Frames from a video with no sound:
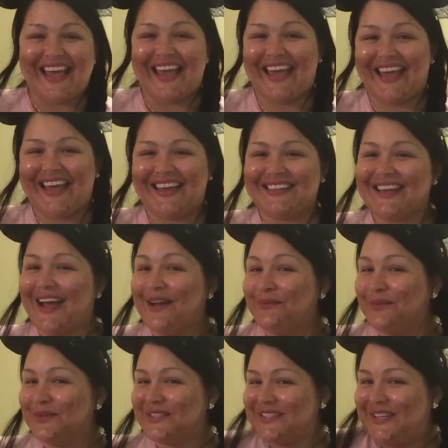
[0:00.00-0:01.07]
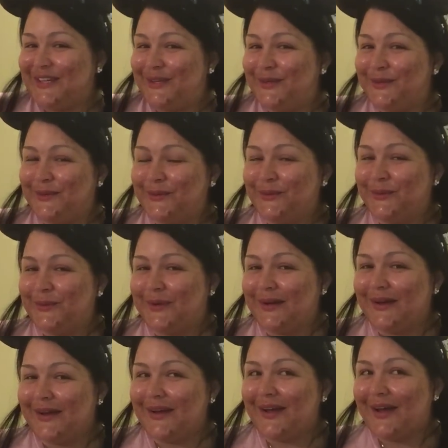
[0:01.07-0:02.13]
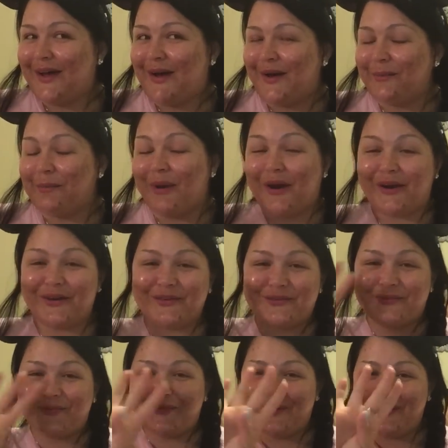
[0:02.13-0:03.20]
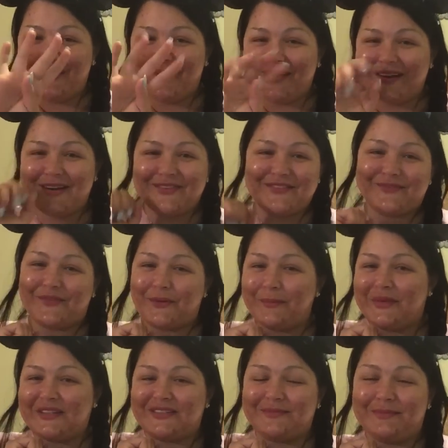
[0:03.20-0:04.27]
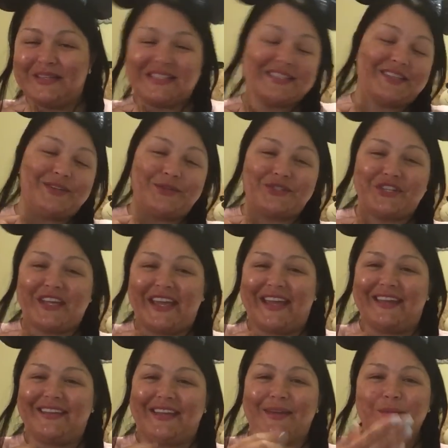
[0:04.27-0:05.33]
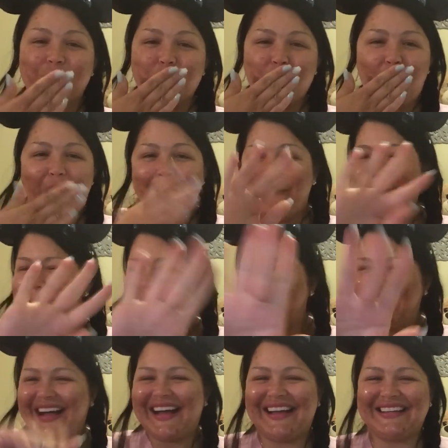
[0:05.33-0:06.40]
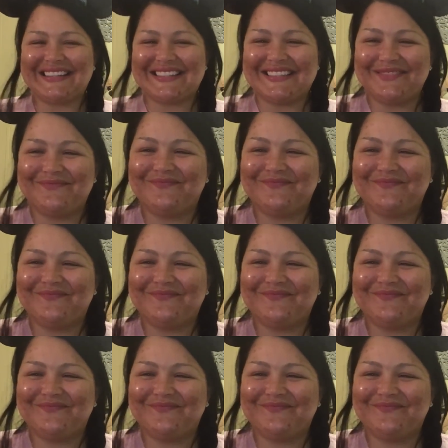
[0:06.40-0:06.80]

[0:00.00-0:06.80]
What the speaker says: and I will see you on part 4 for Mitsukushi candy. Bye guys.